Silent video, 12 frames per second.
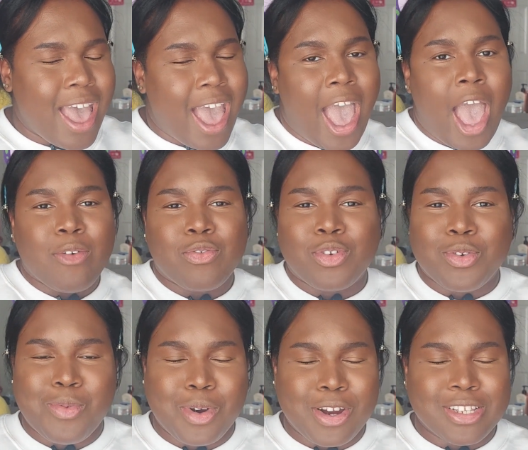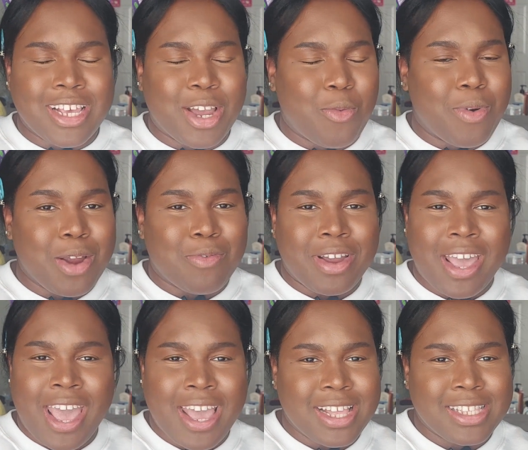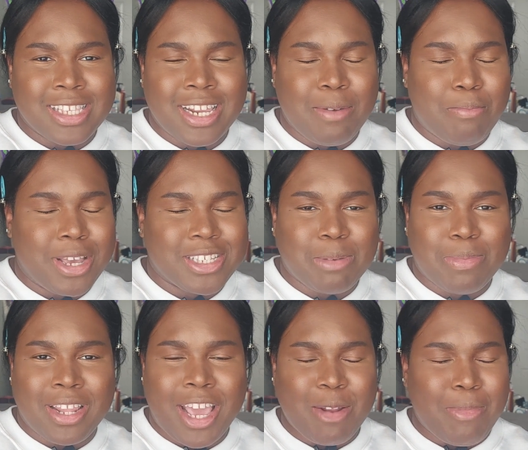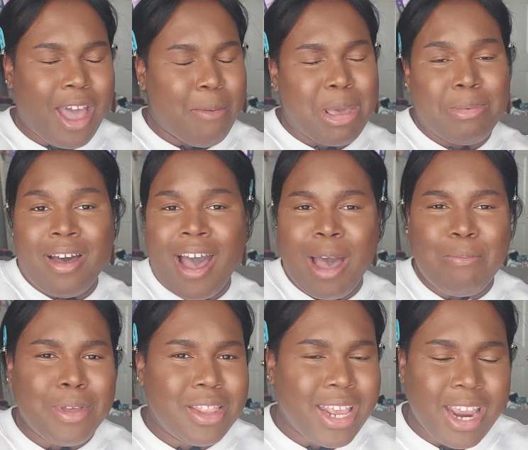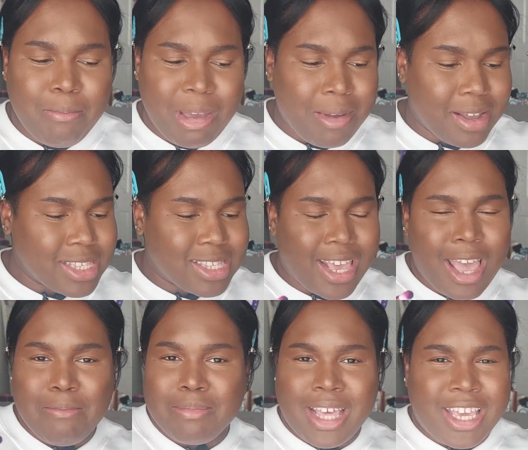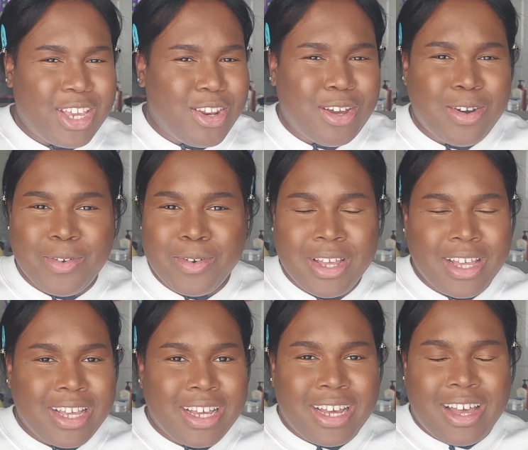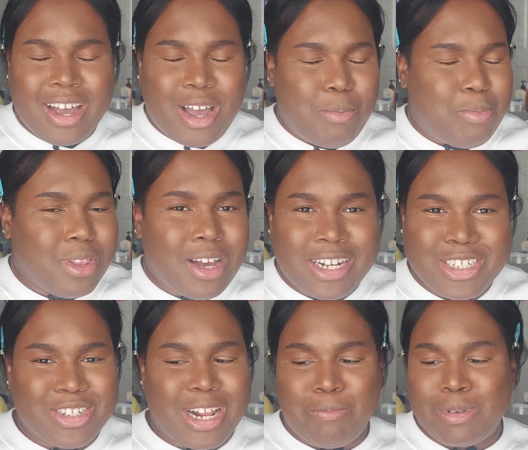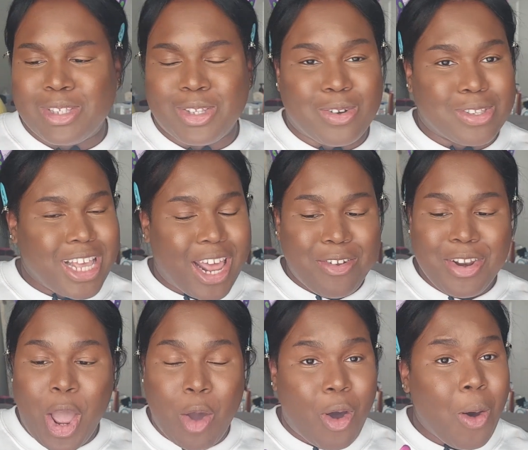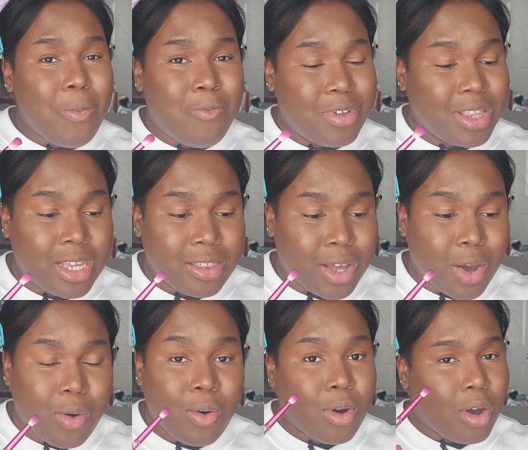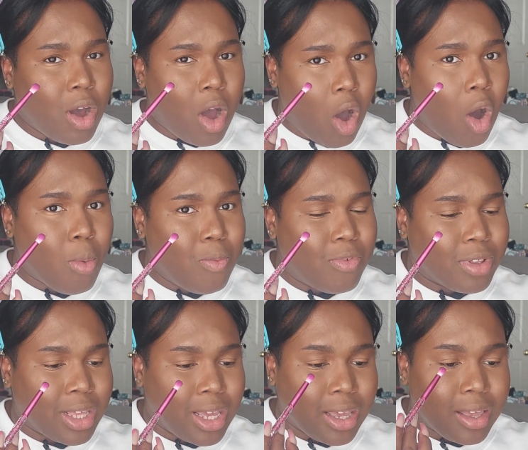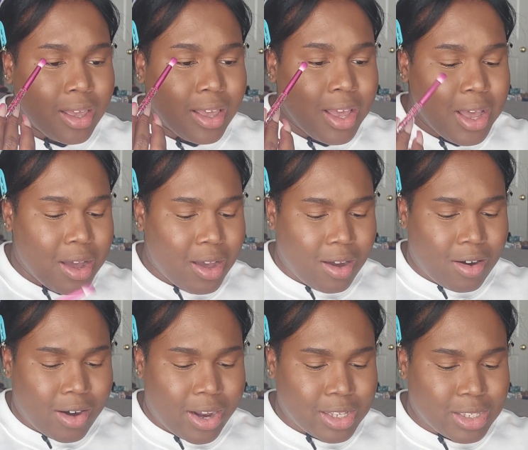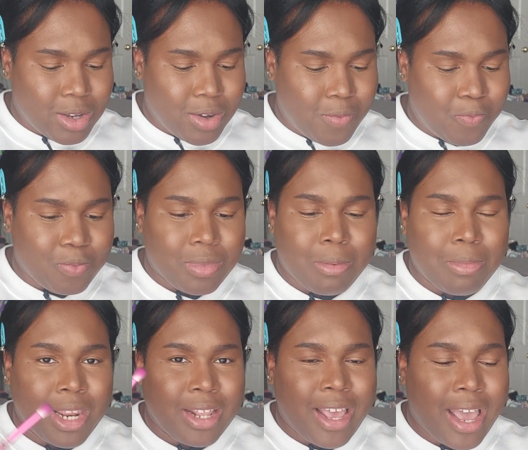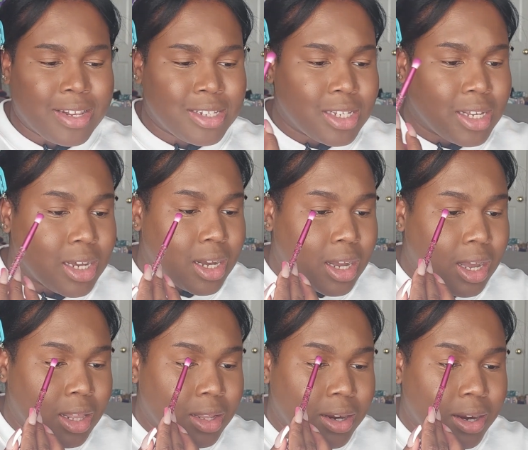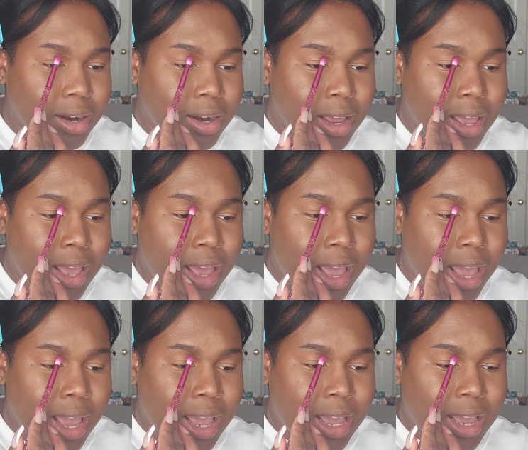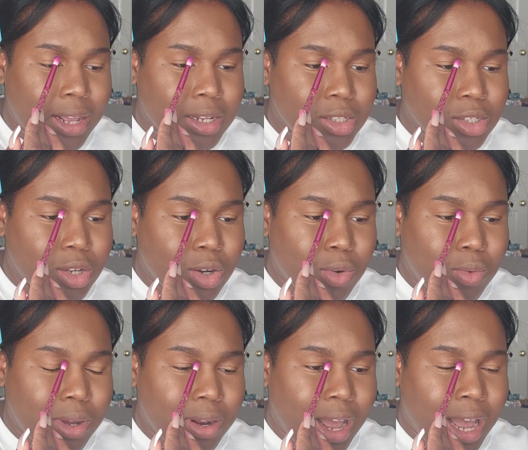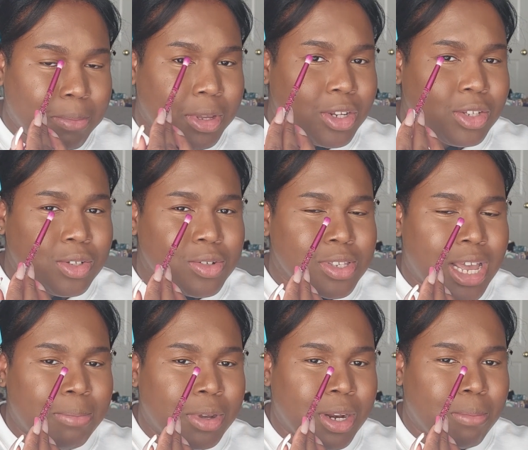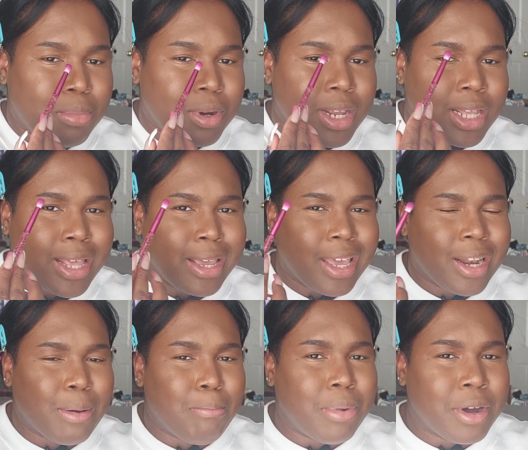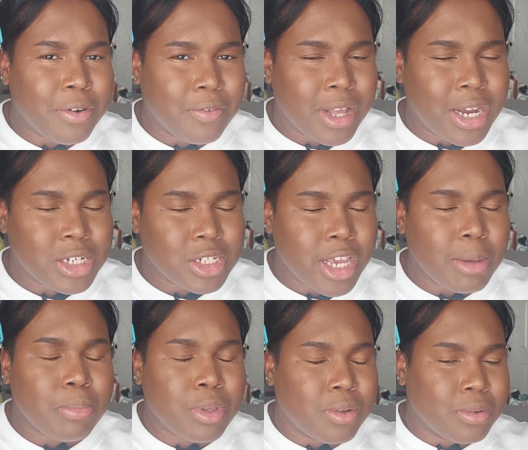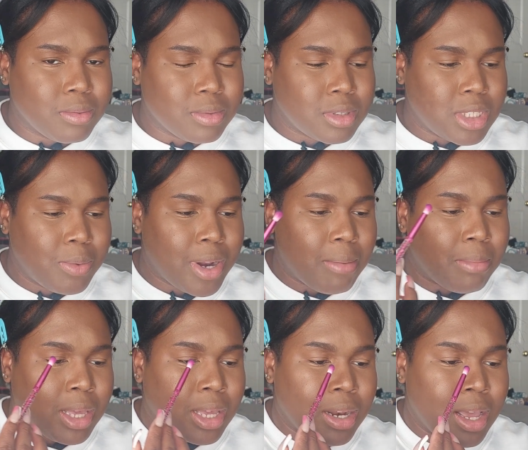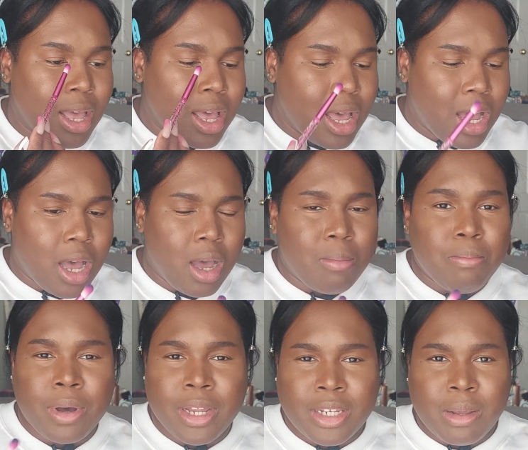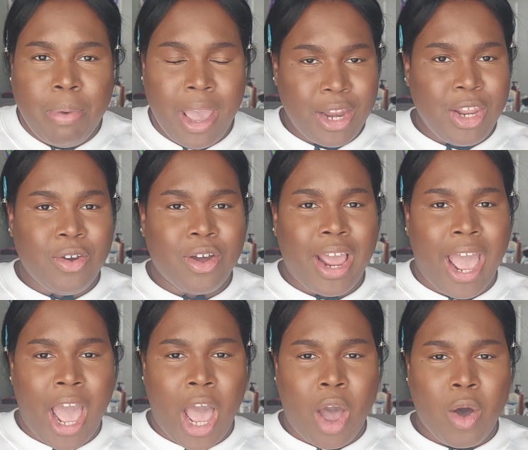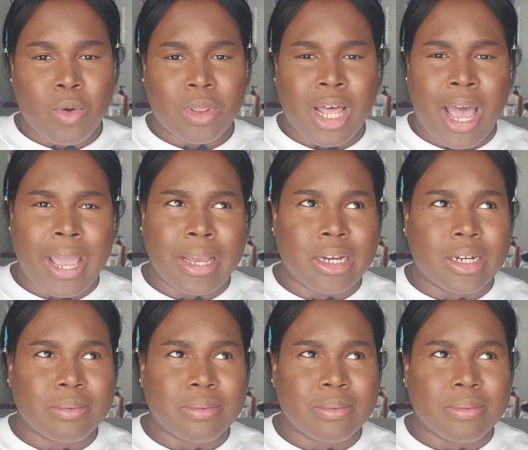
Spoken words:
afterwards, like wherever it ends and it picks up in the anime. Maybe I'll hop in there. Maybe I can skip like, you know, a couple of 100 episodes. I don't know. Hopefully though, hopefully. All right, so I'm getting that color. And so what I'm gonna do is I'm gonna put it like in a butterfly shape. You'll see what I mean. But depending on how like